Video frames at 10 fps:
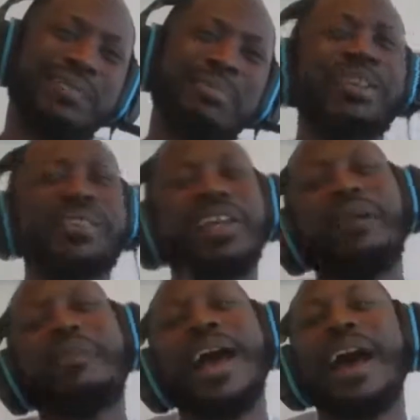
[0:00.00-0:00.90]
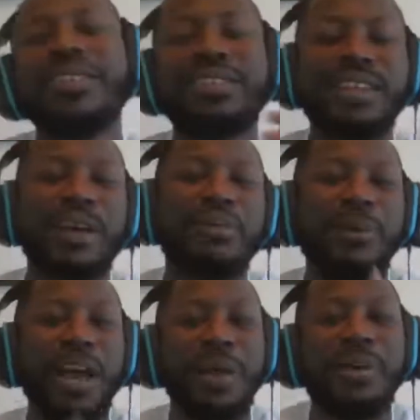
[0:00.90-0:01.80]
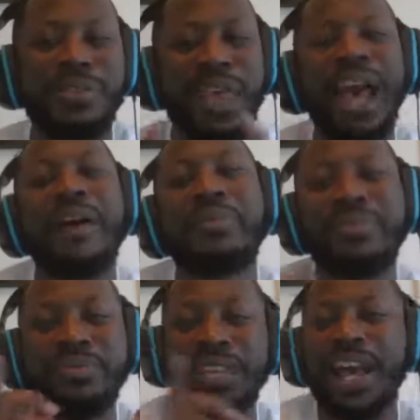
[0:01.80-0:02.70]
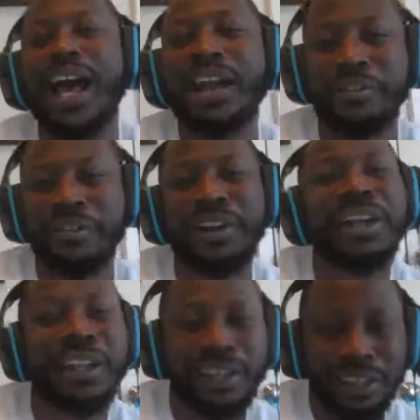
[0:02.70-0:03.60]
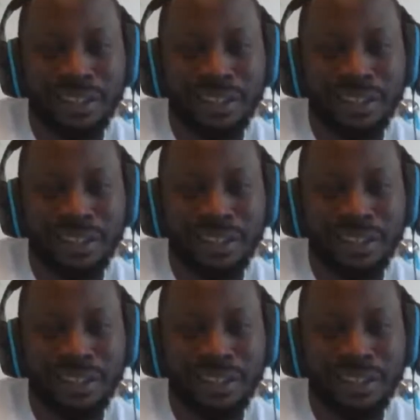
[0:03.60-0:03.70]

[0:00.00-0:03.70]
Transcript: But somehow, some way, without Kyrie,